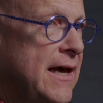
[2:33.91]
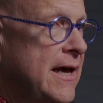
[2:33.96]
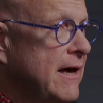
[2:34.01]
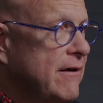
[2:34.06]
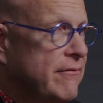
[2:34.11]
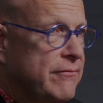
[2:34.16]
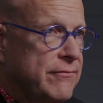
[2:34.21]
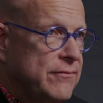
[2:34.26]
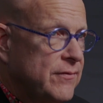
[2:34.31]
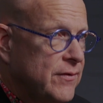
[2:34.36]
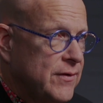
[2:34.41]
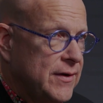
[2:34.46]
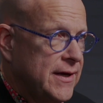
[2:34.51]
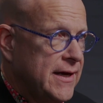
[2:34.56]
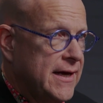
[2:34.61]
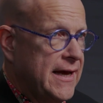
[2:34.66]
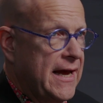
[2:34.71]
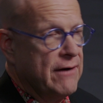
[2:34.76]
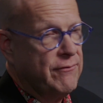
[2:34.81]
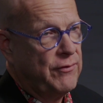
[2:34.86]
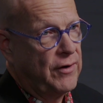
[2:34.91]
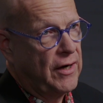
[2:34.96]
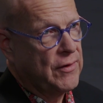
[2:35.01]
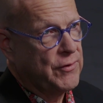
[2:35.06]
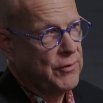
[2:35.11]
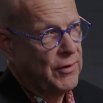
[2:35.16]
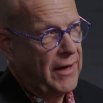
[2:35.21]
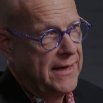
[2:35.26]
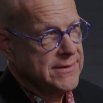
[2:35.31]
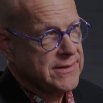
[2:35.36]
of every
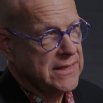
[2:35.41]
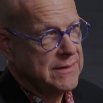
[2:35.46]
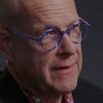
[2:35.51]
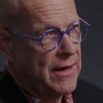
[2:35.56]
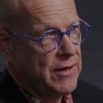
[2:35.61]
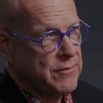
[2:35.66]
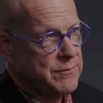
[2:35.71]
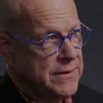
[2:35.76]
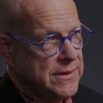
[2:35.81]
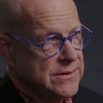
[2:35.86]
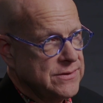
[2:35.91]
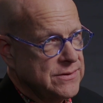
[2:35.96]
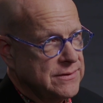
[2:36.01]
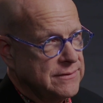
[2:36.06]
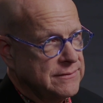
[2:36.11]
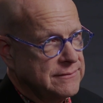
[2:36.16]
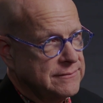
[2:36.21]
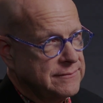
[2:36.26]
other Laskey mouthpiece.